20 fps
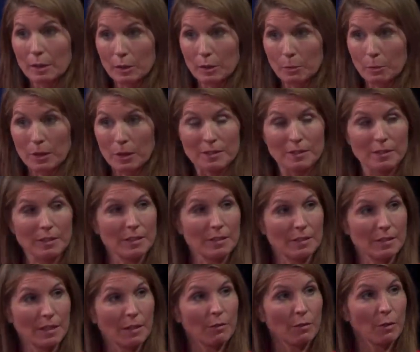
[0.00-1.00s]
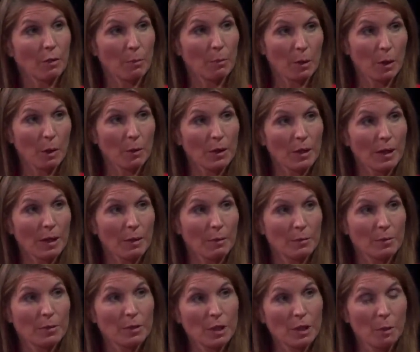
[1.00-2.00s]
The president has said from the podium,
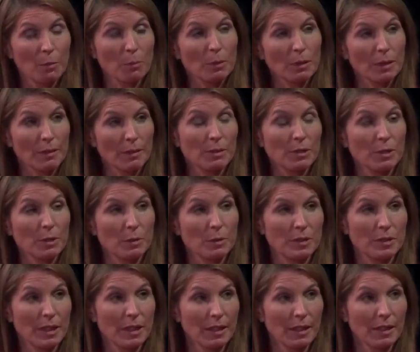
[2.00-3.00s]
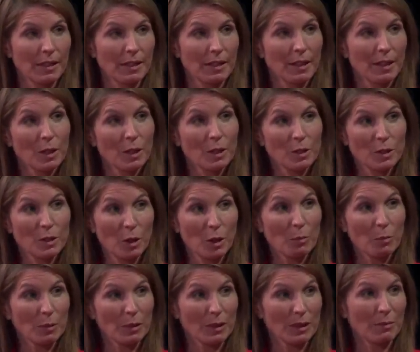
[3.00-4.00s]
"Don't believe what you see.
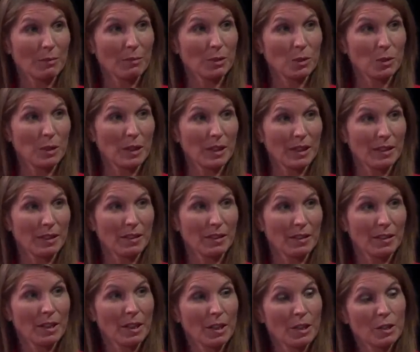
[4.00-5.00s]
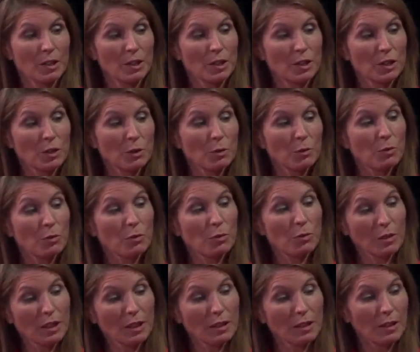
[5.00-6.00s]
Don't believe what you hear." Did you
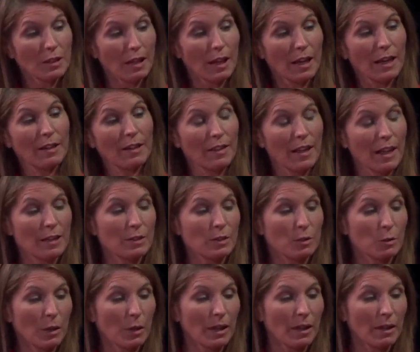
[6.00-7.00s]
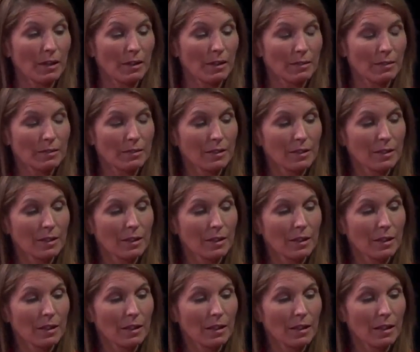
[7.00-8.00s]
feel like that's where
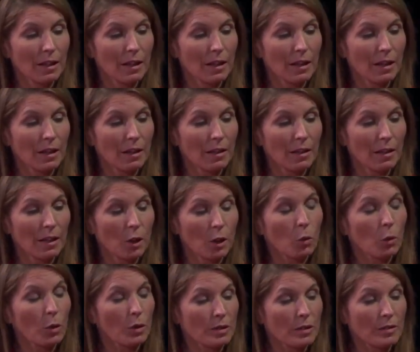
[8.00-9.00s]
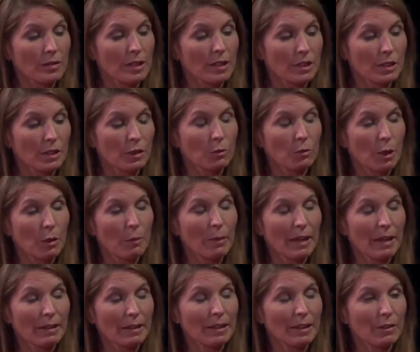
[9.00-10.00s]
an organization run by
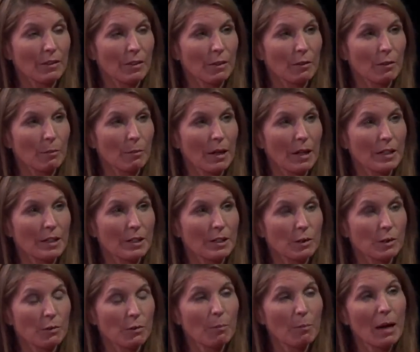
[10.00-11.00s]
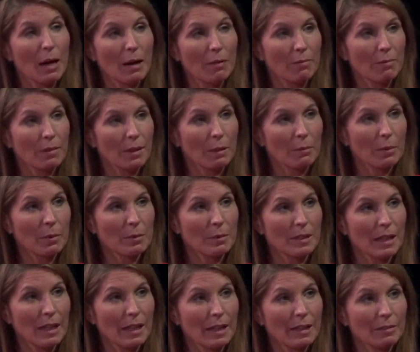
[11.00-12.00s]
a leader that reminded you of a mob family was
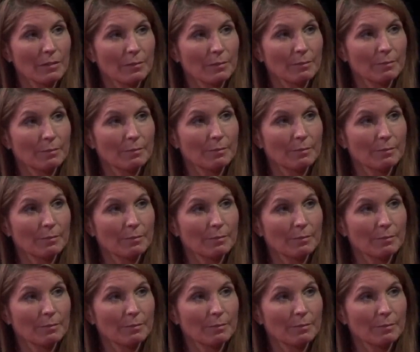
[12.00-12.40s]
heading?